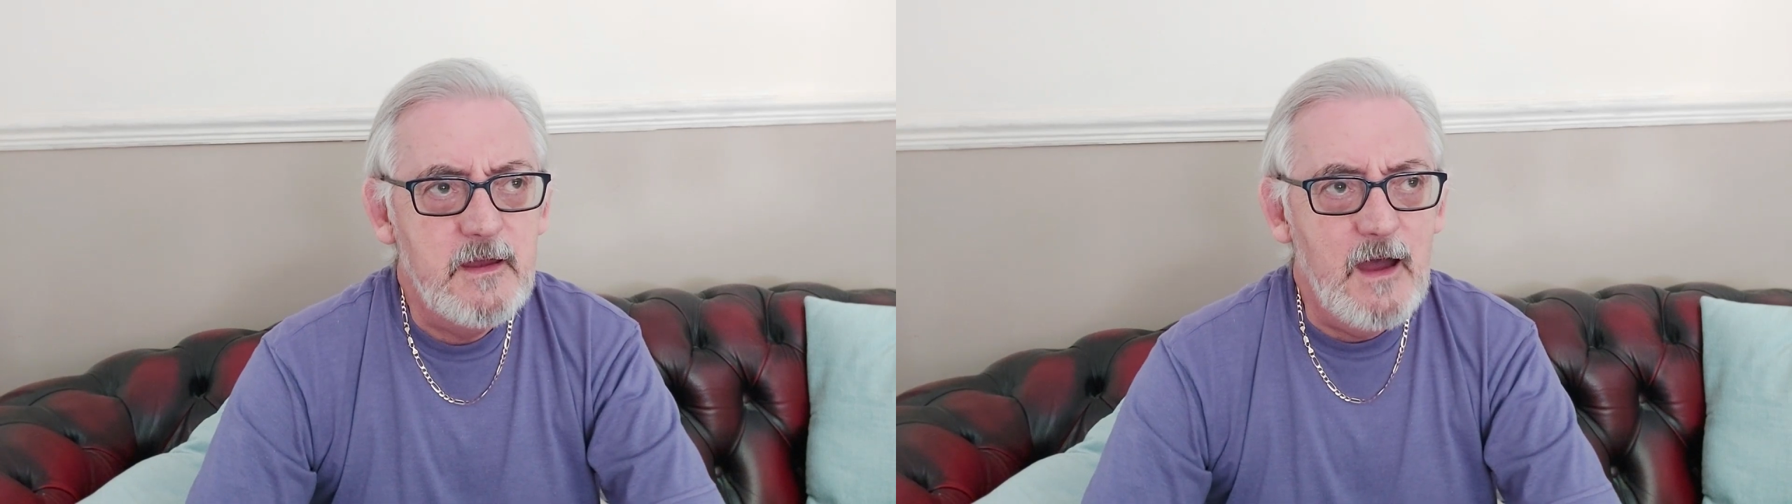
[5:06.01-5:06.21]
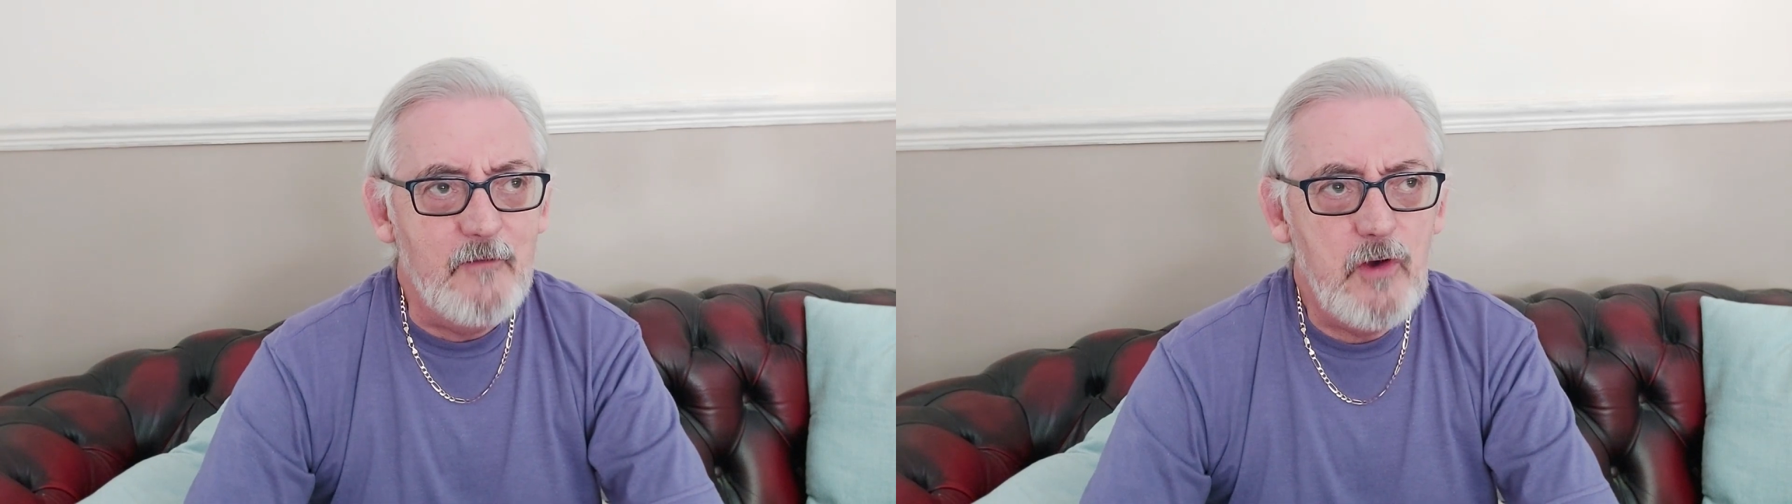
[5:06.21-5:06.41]

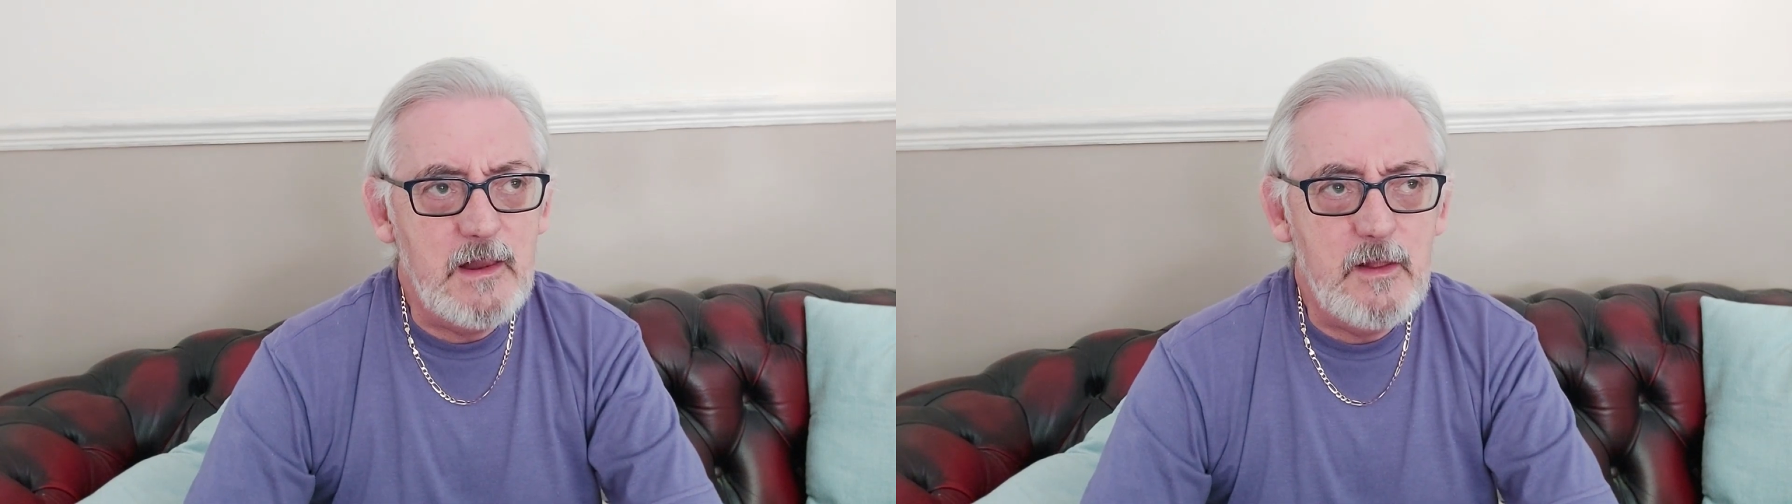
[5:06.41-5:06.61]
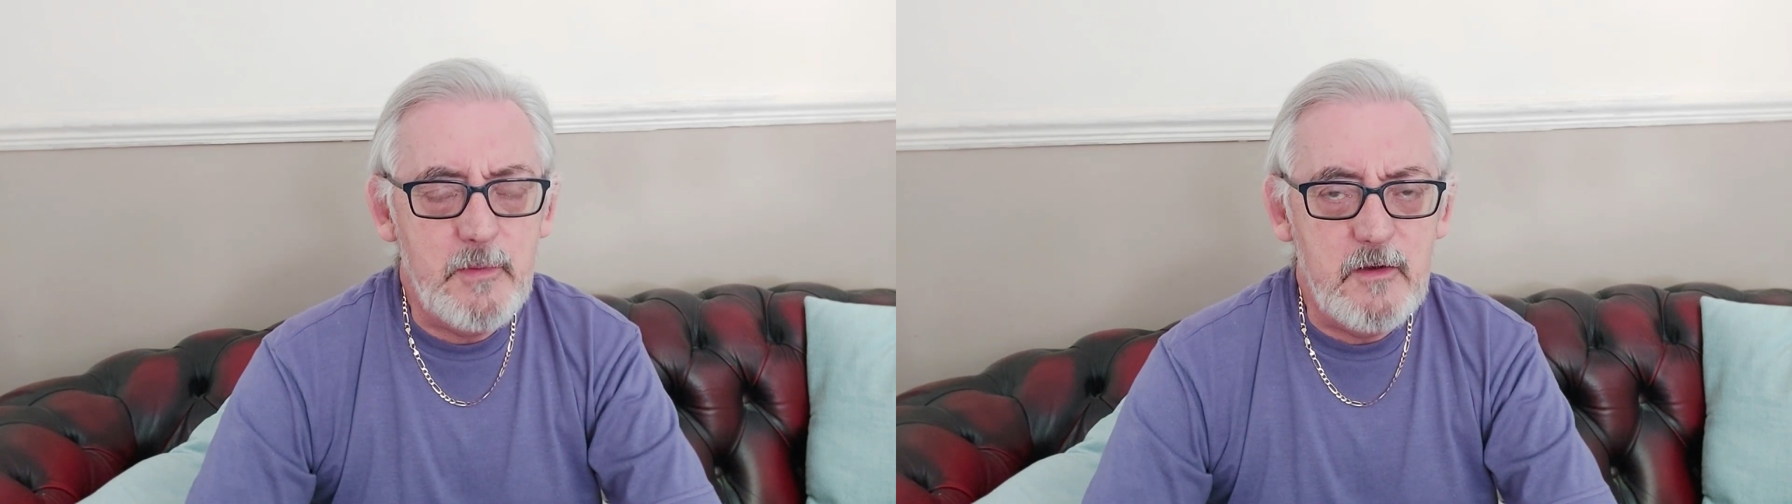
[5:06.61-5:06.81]
I've got a
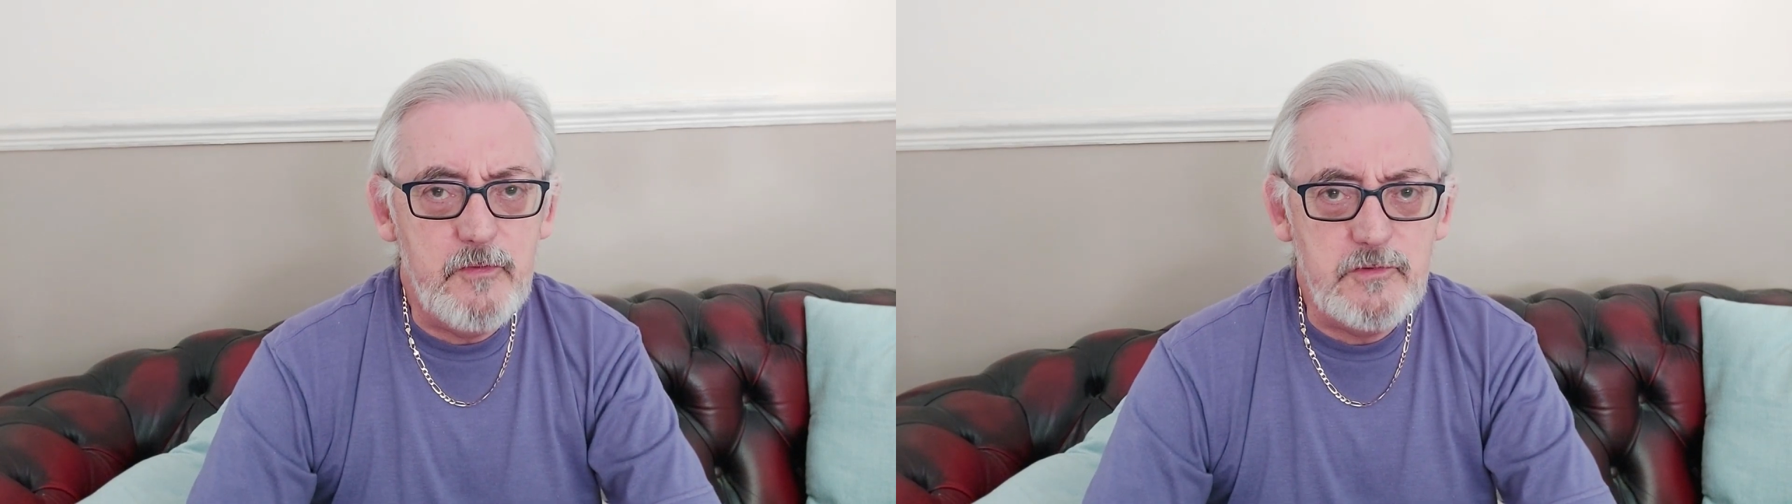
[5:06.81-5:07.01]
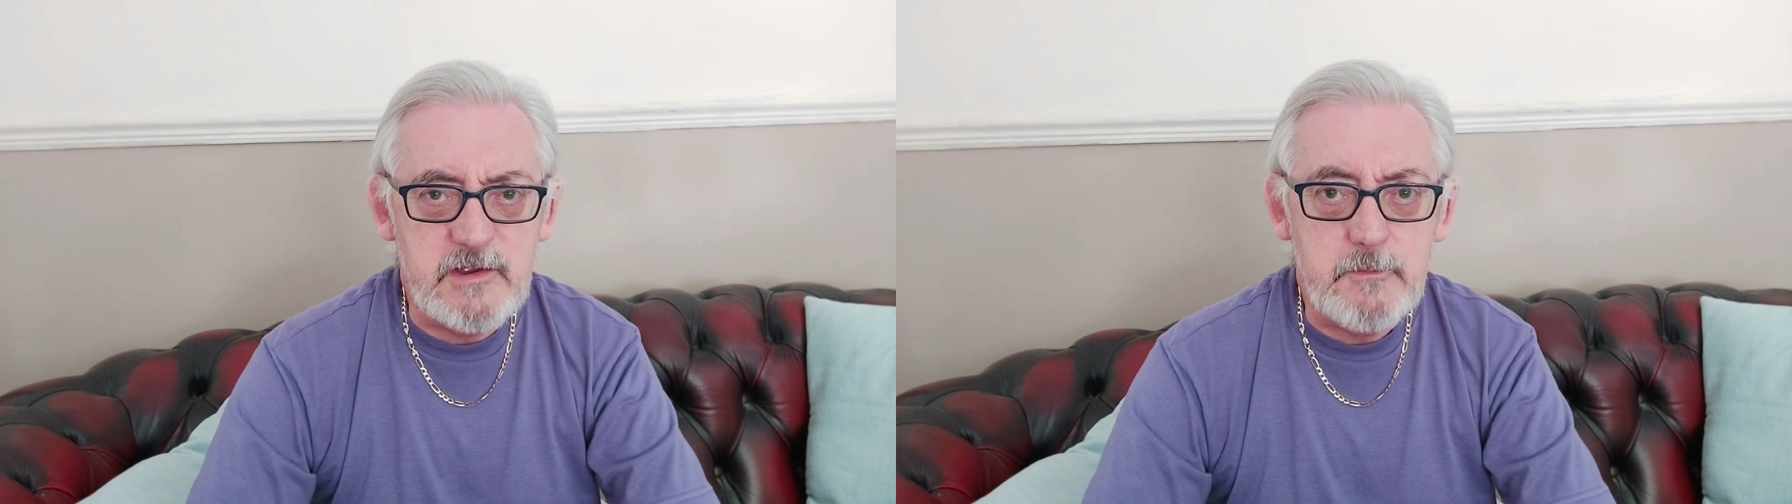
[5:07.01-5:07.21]
little bit of
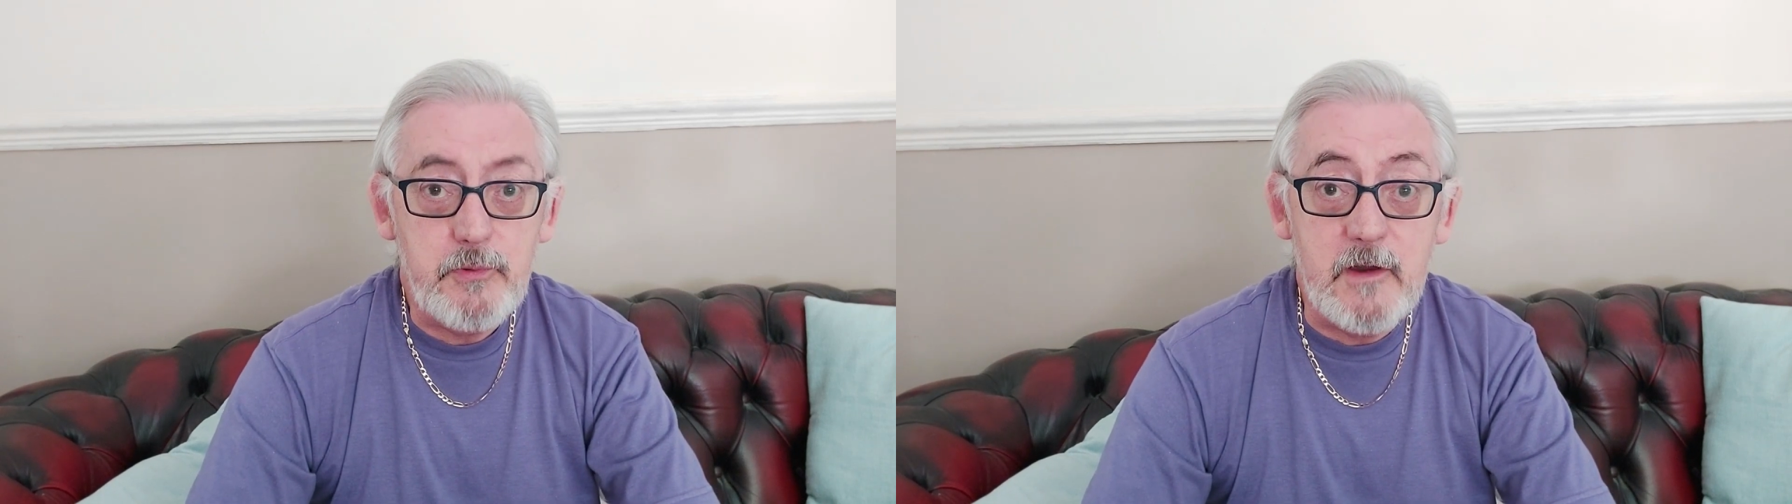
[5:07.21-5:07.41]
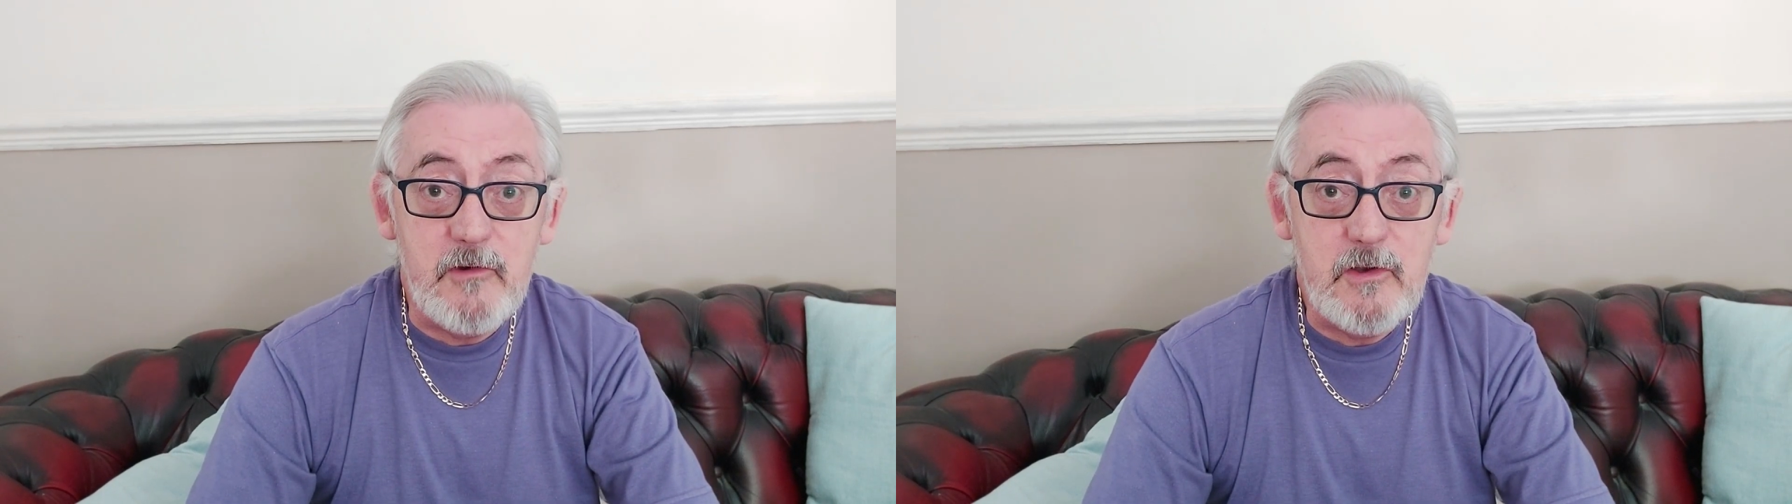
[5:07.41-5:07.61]
footage
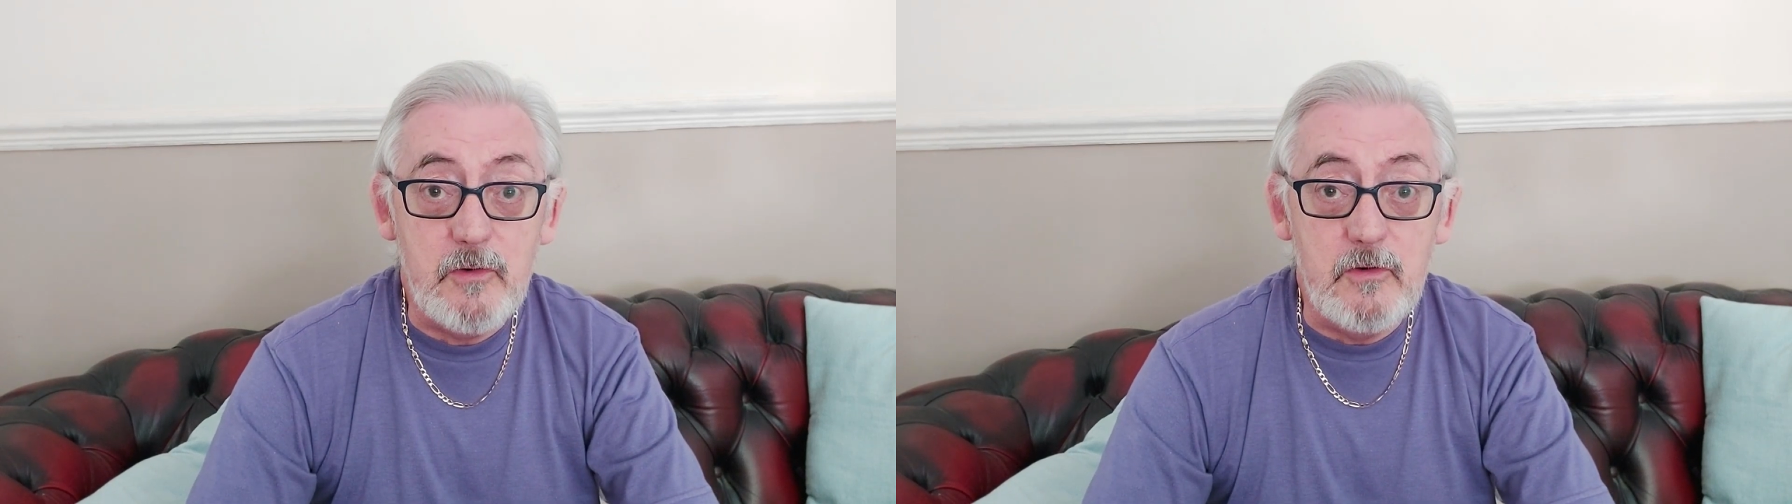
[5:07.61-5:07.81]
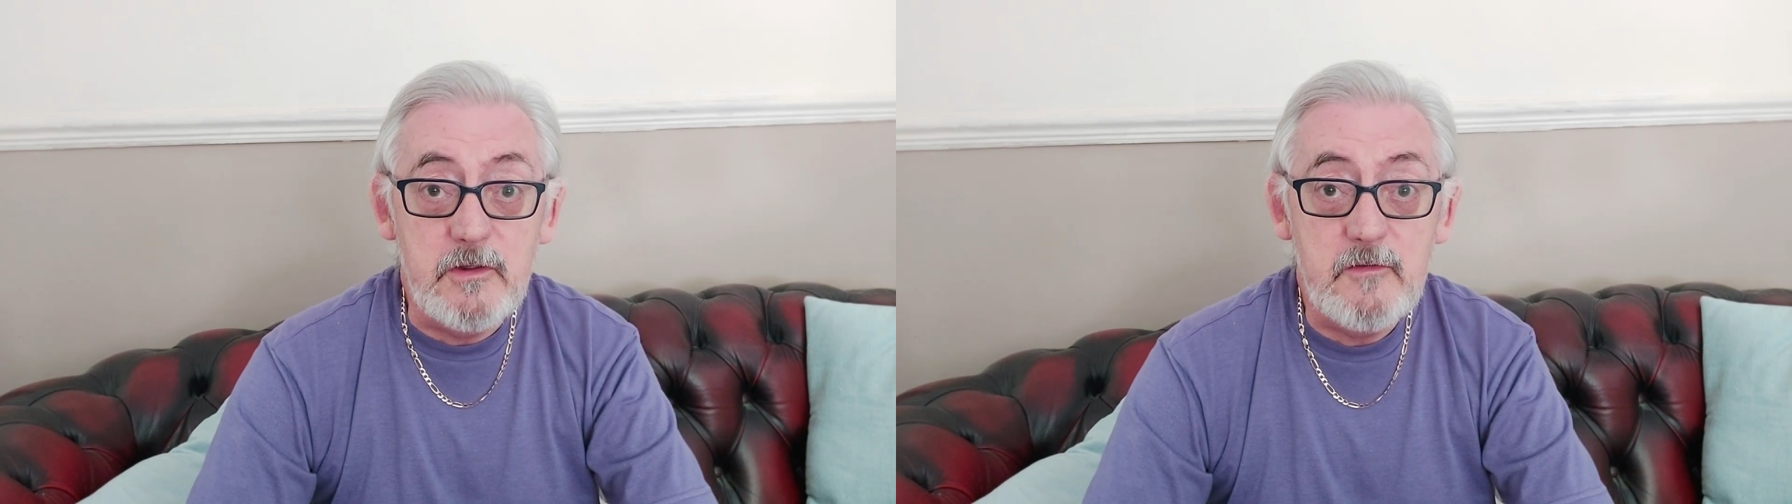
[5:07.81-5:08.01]

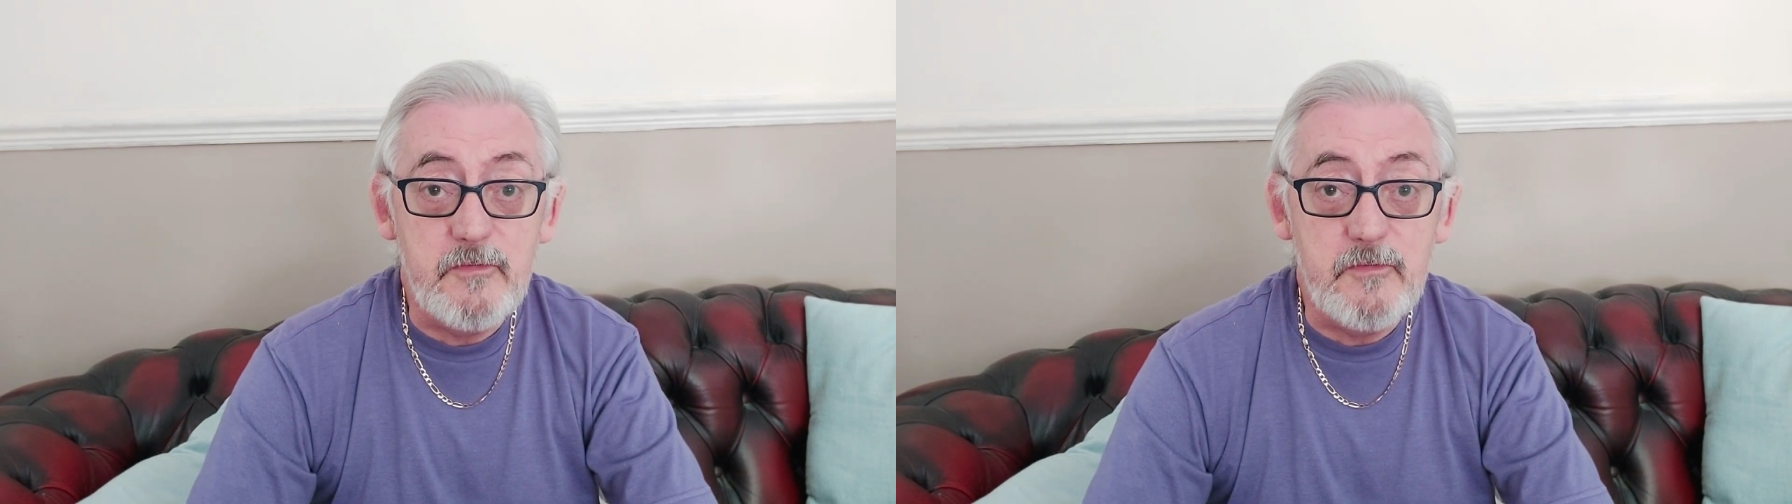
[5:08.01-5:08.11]
pre-recorded